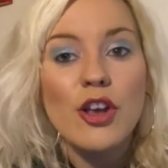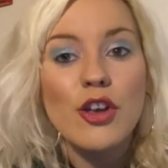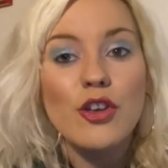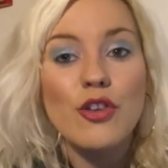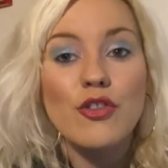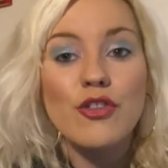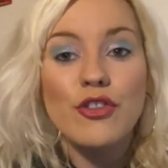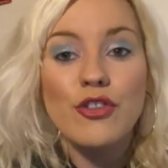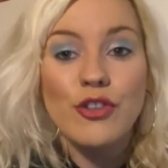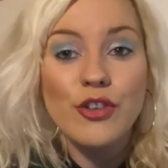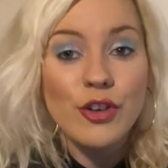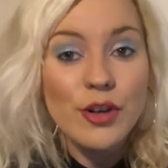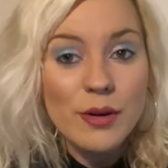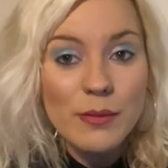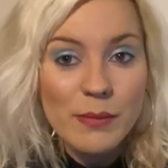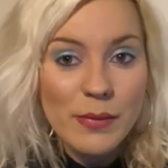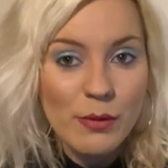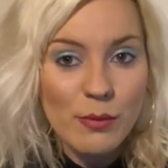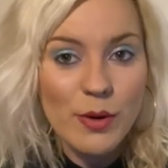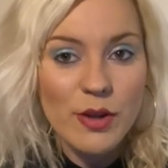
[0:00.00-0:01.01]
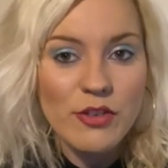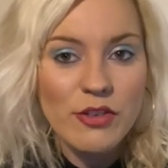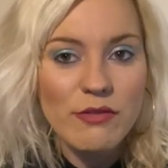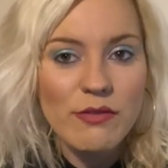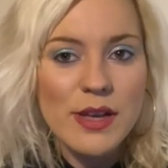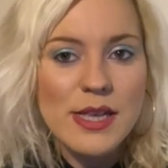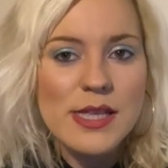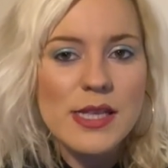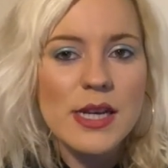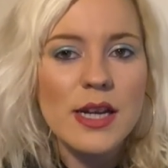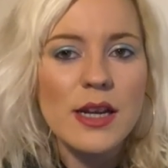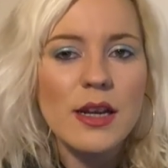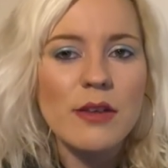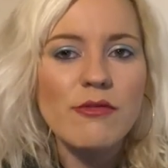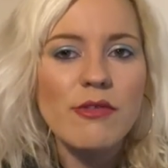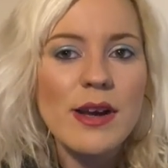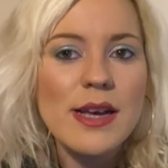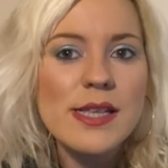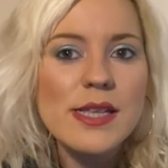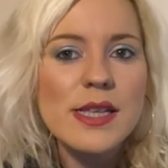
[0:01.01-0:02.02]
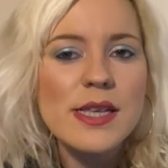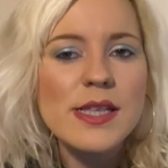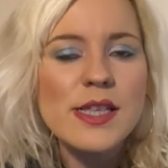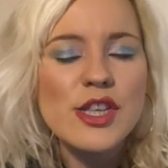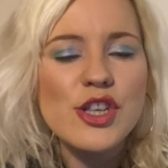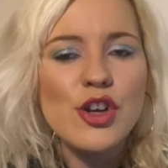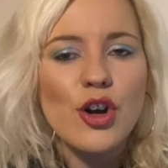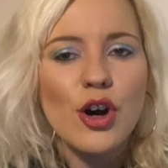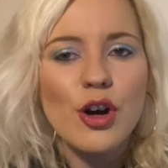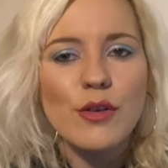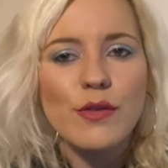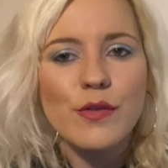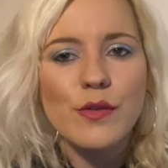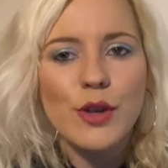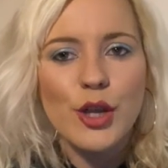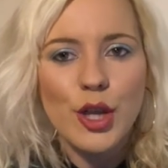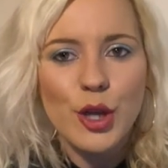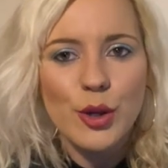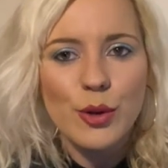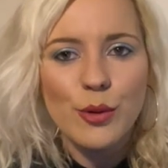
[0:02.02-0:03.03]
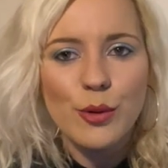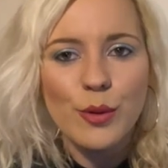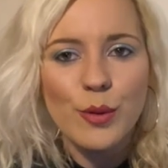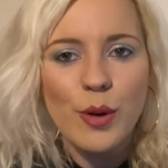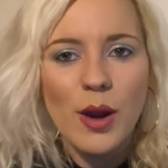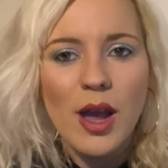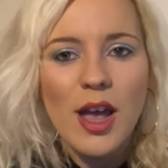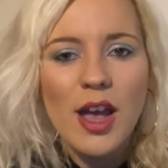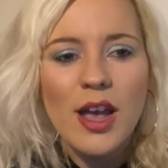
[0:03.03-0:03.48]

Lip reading: You shouldn't be watching wrestling. Wrestling's not for you.